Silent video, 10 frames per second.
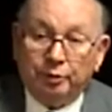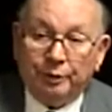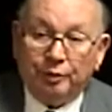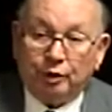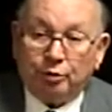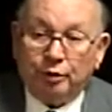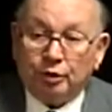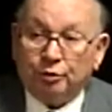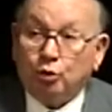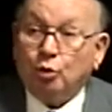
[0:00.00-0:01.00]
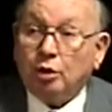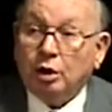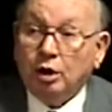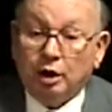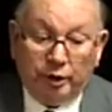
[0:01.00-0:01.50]
maybe 3 or 4
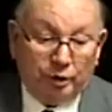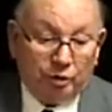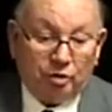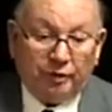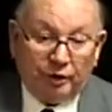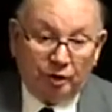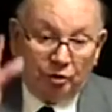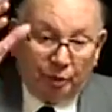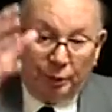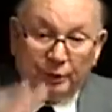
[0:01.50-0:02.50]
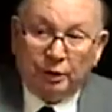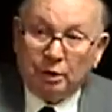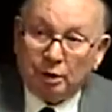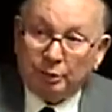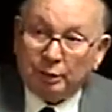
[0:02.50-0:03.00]
years of age, up on
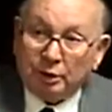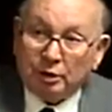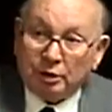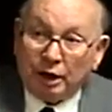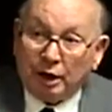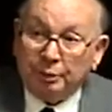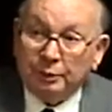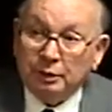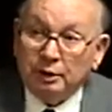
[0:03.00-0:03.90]
the top,